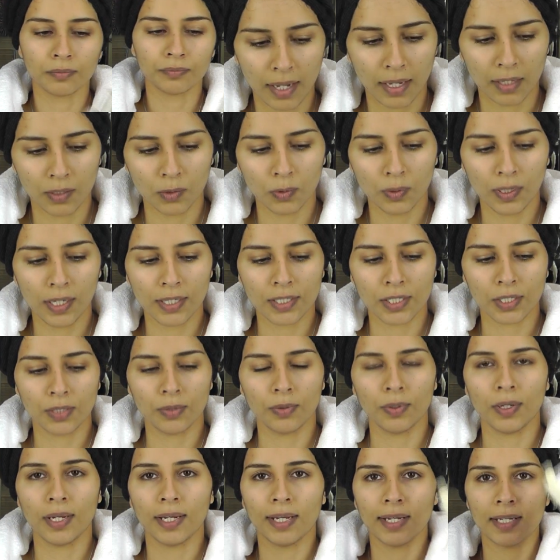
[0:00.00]
And all I
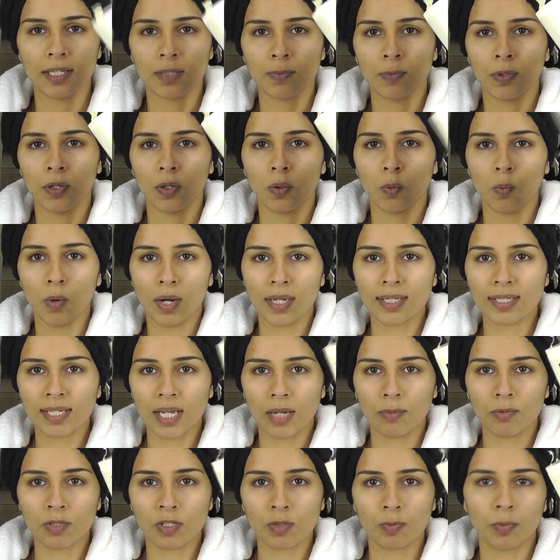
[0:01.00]
do is put 1
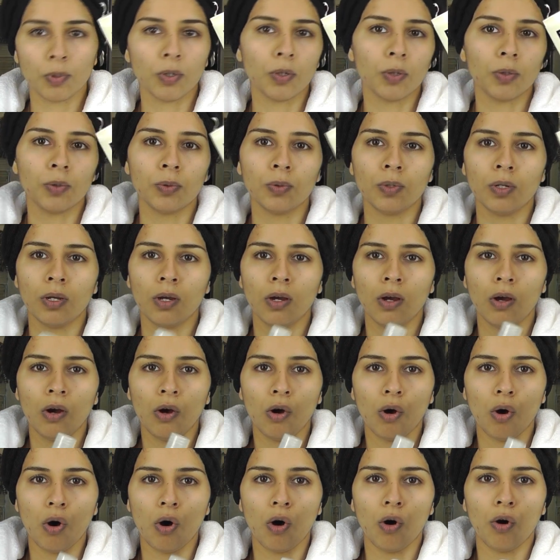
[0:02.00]
tablespoon
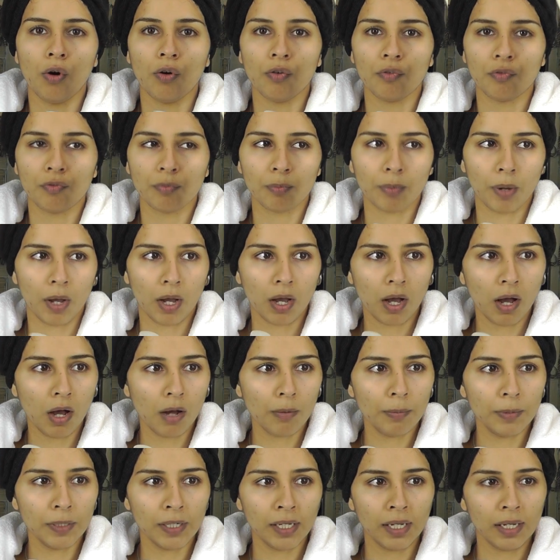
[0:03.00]
of
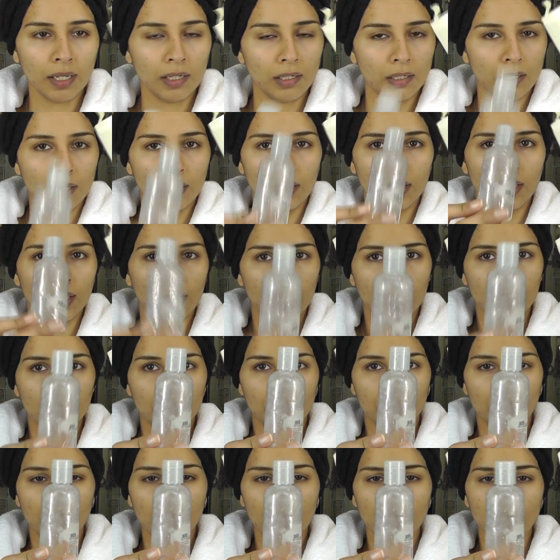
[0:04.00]
bicarbonate
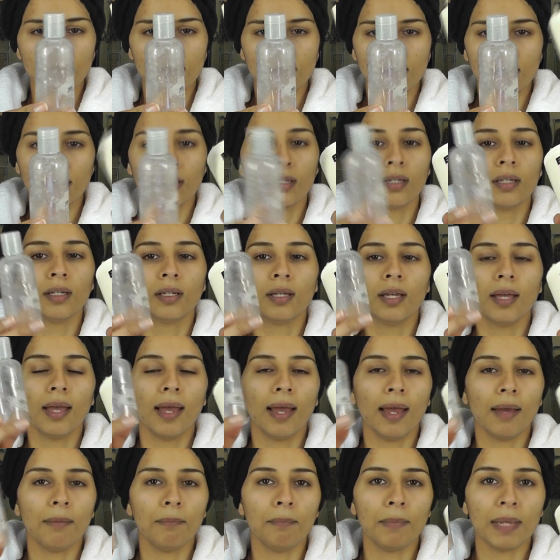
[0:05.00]
into this
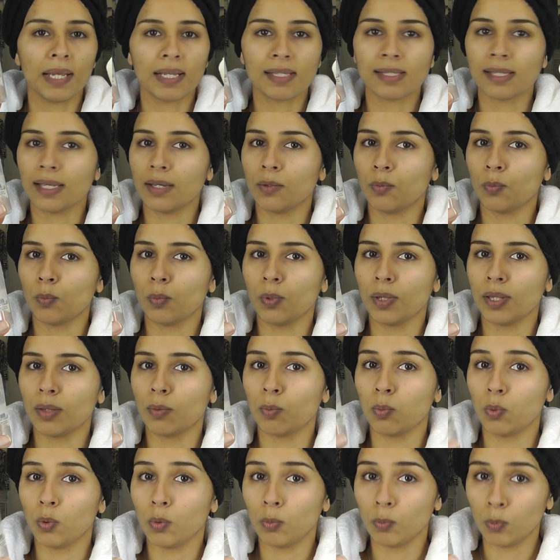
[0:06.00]
and mix it in
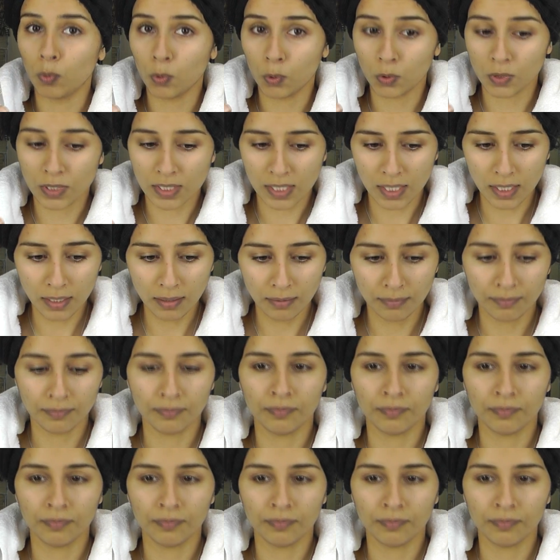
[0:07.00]
with warm water